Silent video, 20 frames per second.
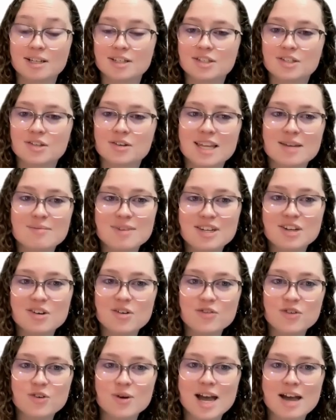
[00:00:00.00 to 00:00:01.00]
So let me
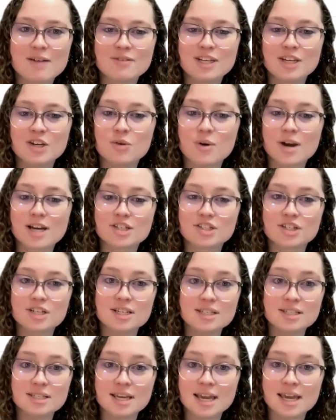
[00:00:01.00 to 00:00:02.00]
know if you have any
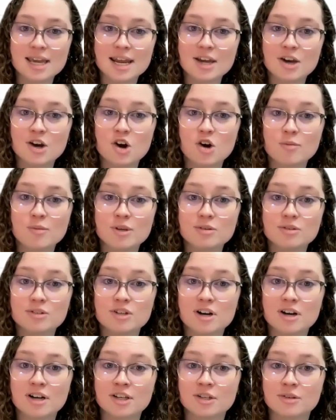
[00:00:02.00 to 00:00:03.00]
questions, and I hope you
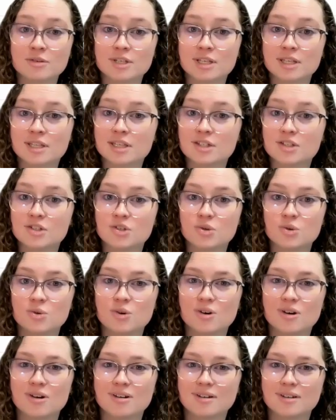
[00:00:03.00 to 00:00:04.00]
start using this
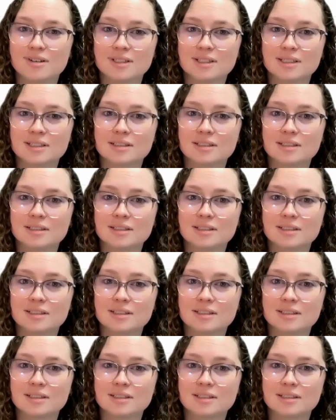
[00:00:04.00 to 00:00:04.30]
tool.